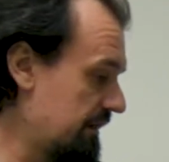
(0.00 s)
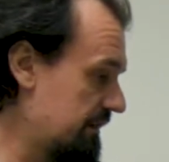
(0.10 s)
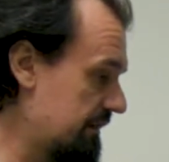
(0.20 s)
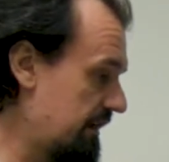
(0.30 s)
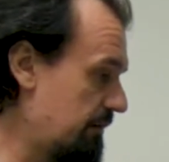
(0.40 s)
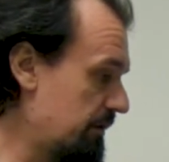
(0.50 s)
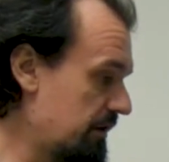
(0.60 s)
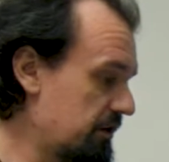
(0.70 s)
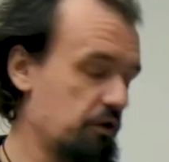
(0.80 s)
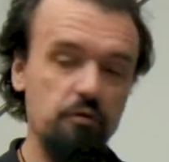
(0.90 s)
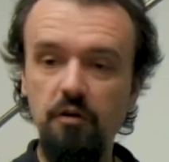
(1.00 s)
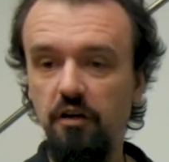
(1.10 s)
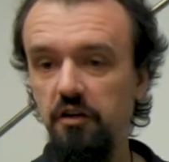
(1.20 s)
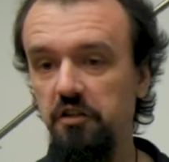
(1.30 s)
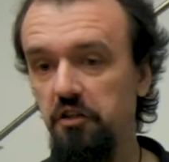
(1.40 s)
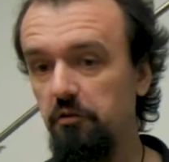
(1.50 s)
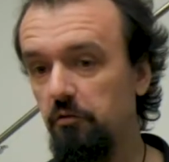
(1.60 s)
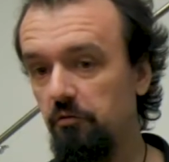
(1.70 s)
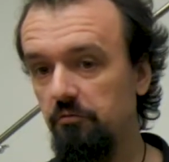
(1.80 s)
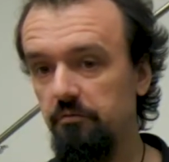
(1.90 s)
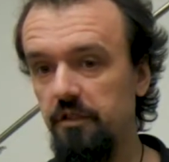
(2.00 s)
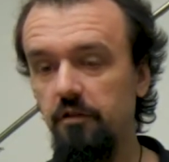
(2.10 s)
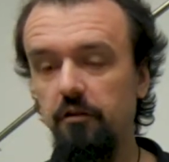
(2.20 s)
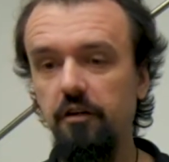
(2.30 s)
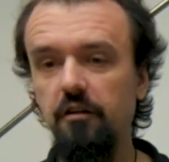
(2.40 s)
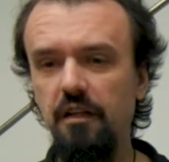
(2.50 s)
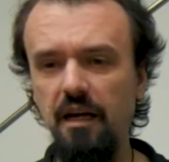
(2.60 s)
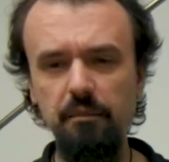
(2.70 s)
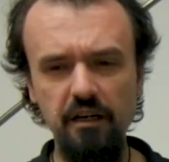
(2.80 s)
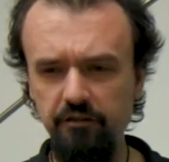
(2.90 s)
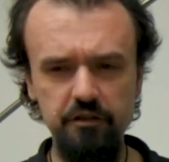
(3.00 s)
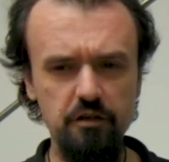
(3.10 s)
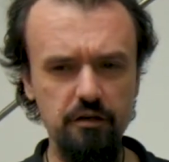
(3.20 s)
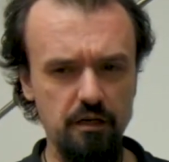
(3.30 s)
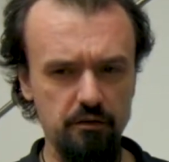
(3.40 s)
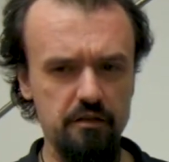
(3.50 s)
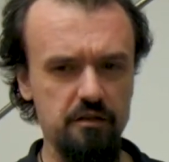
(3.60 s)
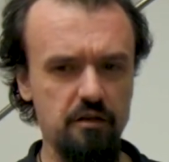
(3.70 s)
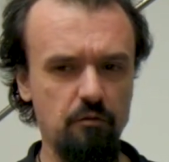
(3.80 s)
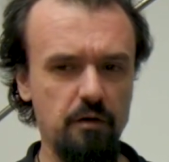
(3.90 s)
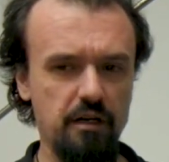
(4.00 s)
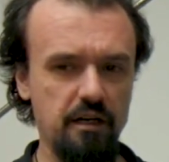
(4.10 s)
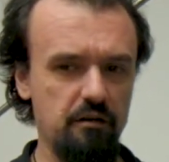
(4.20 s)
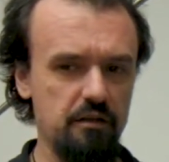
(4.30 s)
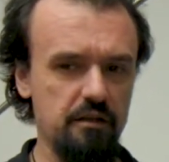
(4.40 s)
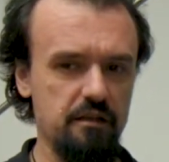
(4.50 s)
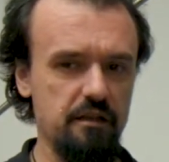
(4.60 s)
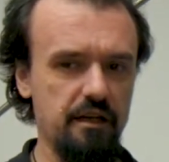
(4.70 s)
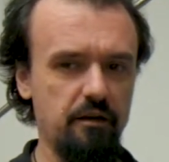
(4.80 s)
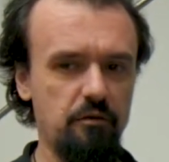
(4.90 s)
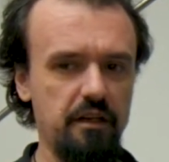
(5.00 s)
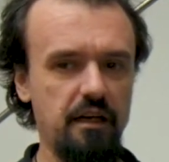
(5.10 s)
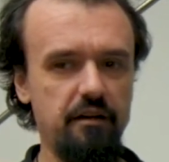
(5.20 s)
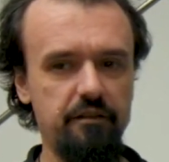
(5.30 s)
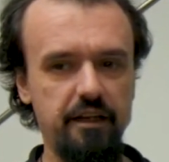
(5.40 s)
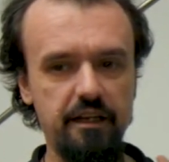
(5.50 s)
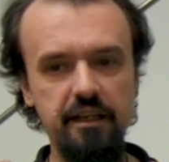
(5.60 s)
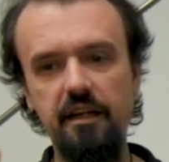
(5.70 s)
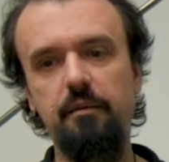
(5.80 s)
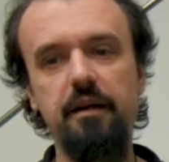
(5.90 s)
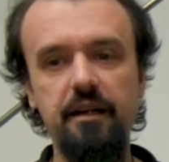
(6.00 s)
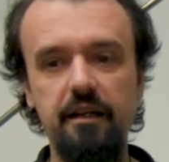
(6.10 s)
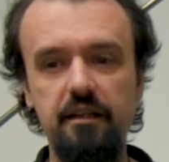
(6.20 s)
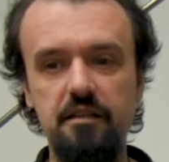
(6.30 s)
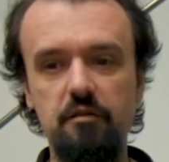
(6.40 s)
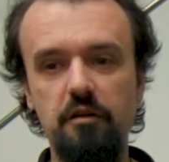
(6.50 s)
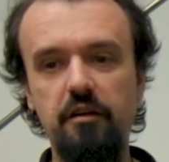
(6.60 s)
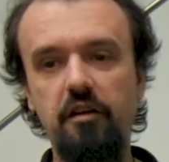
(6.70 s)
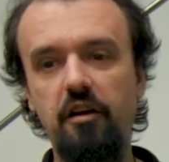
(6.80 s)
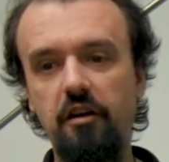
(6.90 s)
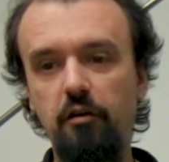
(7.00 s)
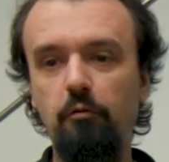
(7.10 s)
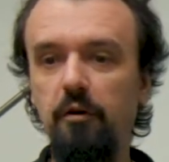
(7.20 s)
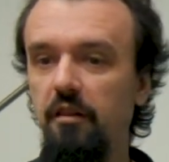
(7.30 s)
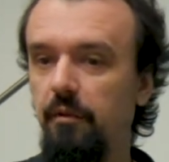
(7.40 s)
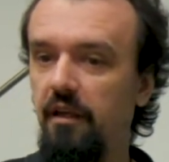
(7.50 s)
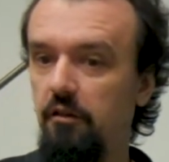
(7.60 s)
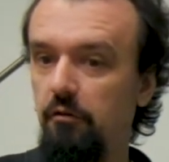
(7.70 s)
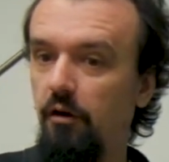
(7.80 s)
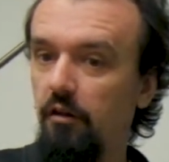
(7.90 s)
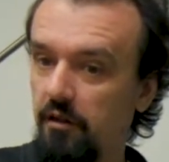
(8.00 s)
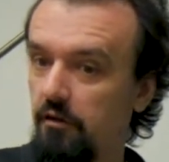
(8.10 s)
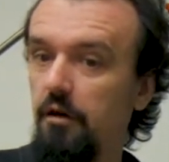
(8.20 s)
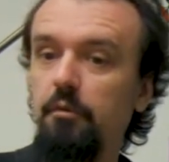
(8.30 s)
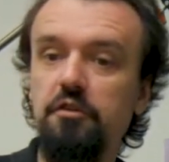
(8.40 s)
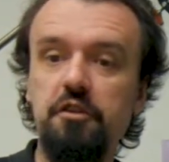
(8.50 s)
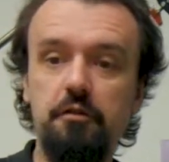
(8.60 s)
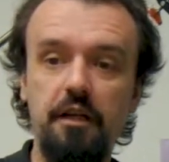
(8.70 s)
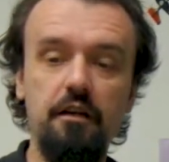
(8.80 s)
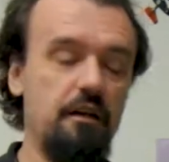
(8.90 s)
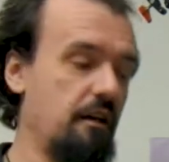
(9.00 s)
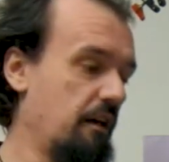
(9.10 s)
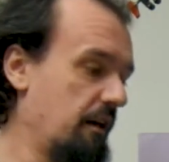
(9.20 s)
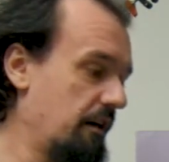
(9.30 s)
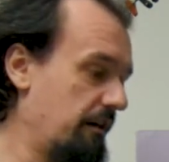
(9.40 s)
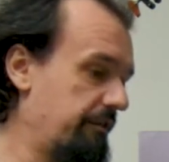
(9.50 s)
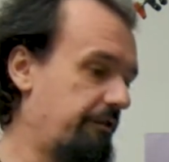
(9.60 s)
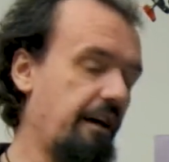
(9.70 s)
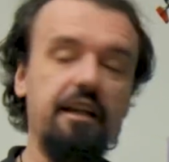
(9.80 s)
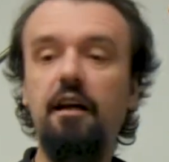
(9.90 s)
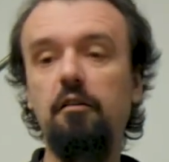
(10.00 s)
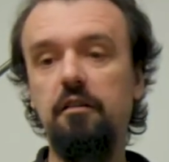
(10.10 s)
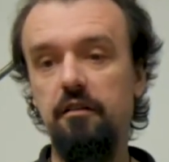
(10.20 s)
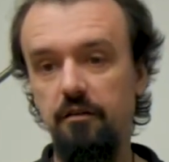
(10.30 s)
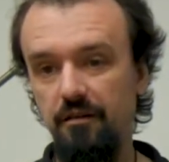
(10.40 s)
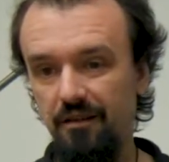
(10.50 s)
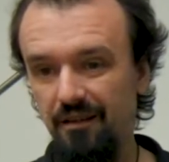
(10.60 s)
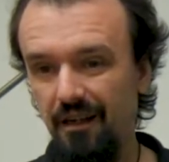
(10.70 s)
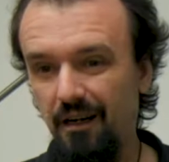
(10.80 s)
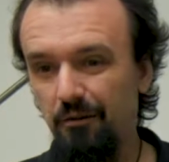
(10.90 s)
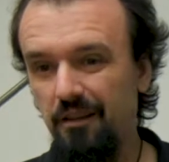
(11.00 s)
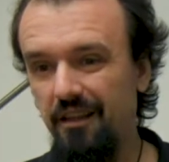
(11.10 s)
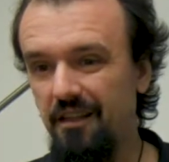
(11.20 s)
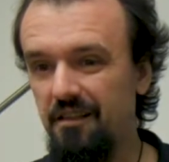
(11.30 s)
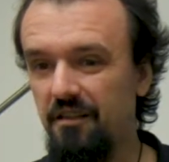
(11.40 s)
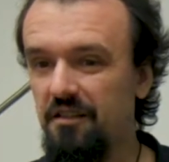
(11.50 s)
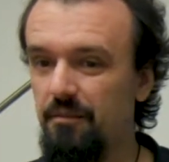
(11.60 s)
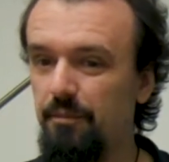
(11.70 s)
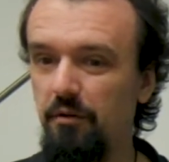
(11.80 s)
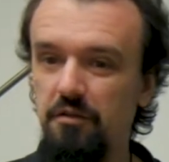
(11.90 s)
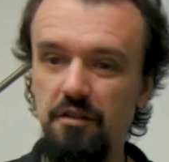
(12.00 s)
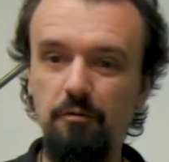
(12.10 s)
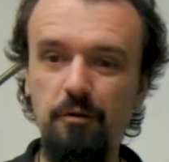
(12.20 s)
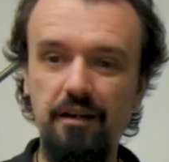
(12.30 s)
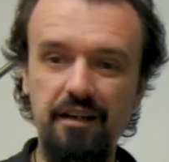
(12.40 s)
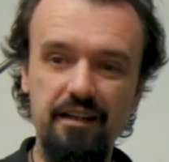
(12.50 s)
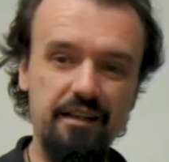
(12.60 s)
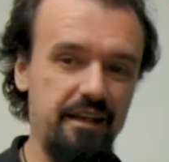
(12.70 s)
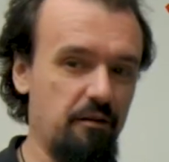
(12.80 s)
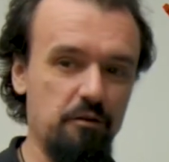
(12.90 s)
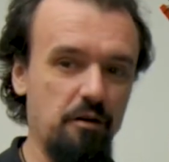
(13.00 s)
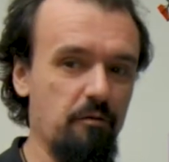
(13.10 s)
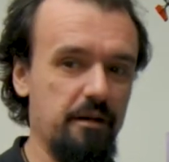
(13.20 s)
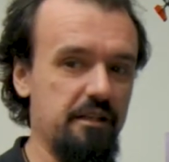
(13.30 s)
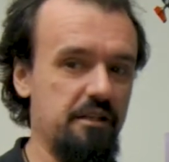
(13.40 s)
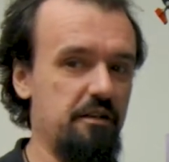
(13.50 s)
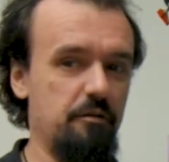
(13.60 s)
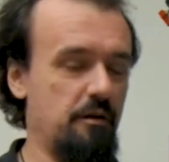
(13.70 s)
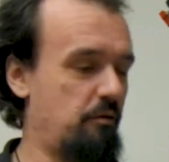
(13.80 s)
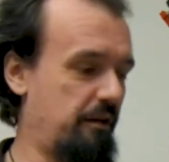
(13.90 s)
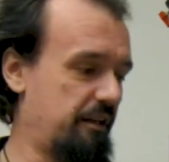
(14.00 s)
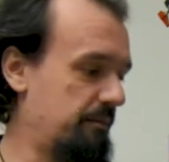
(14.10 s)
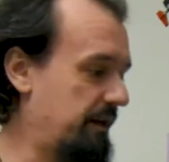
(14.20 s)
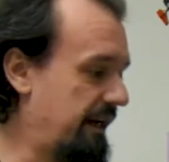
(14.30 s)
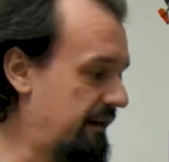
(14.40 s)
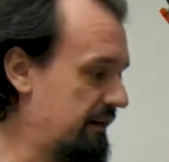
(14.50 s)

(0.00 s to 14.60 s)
Today we're going to do a new tutorial. I'm not even sure how this is going to work out because I only have the idea in my head, so now you're going to go with me through all the troubleshooting of finding out how things are supposed to work, and they don't always do according to plan.